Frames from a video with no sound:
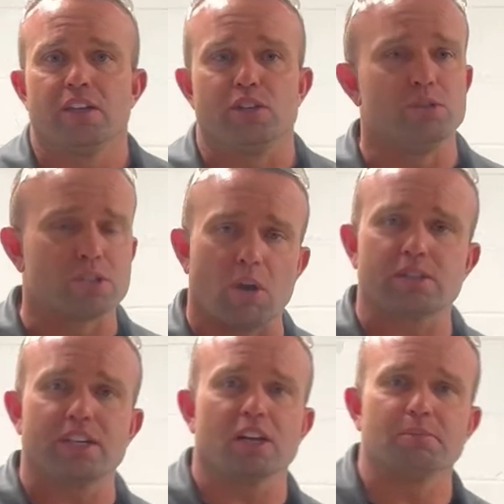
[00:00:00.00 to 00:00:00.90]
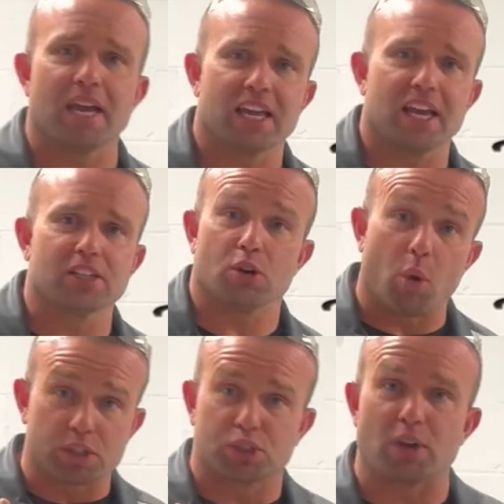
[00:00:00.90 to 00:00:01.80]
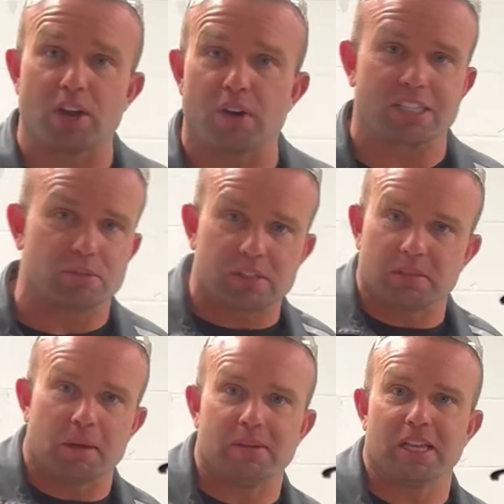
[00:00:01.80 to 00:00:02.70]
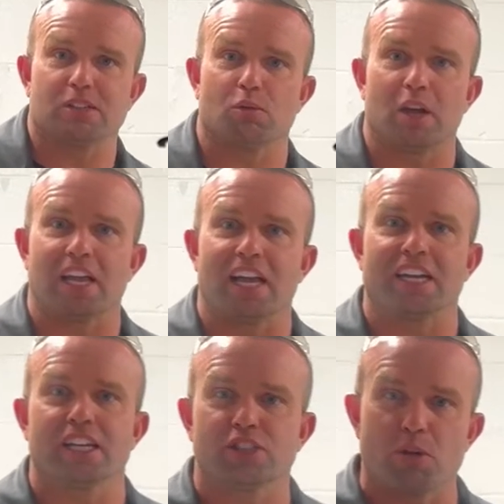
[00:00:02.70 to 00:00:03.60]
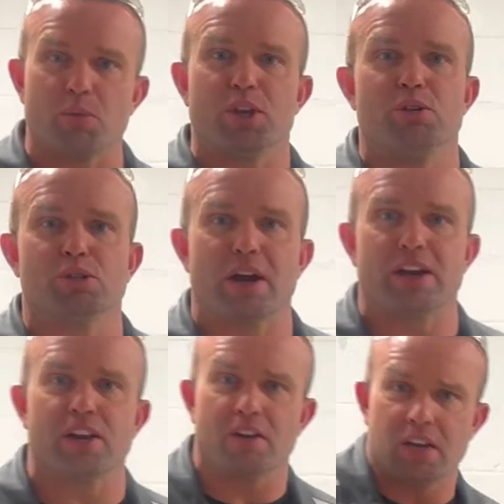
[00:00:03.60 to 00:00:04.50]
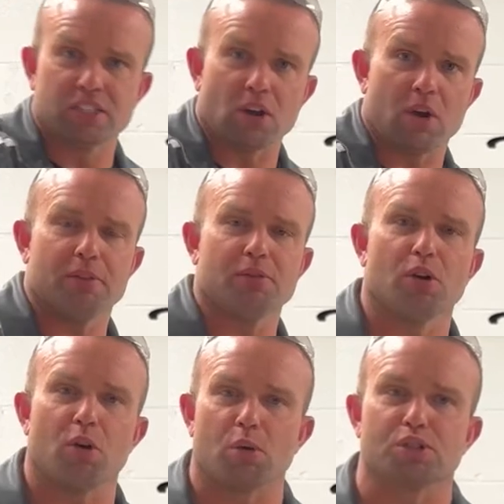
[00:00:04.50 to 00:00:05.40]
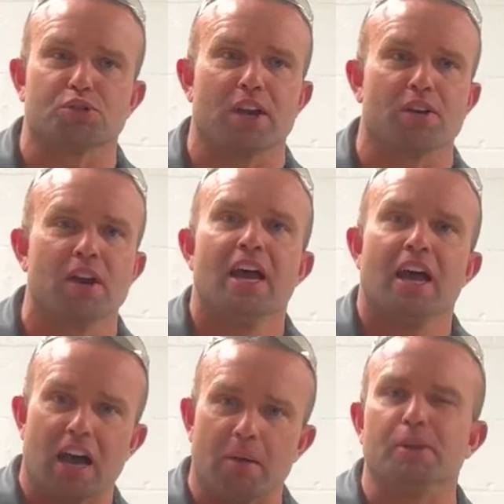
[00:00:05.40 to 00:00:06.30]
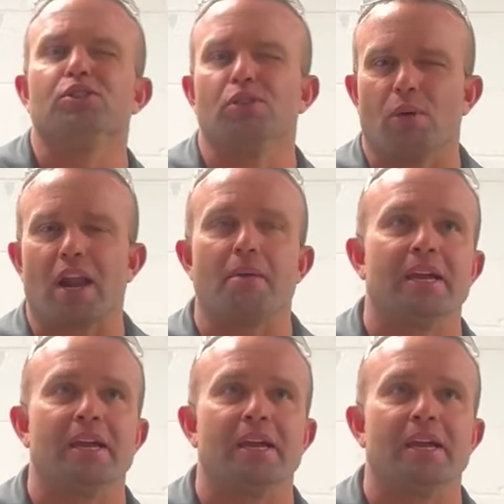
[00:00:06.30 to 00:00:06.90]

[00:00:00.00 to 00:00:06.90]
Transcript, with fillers: used car salesman, I guess, or horse trader. Maybe that's a term we use around here. Sorry if you're a horse trader, but you know what I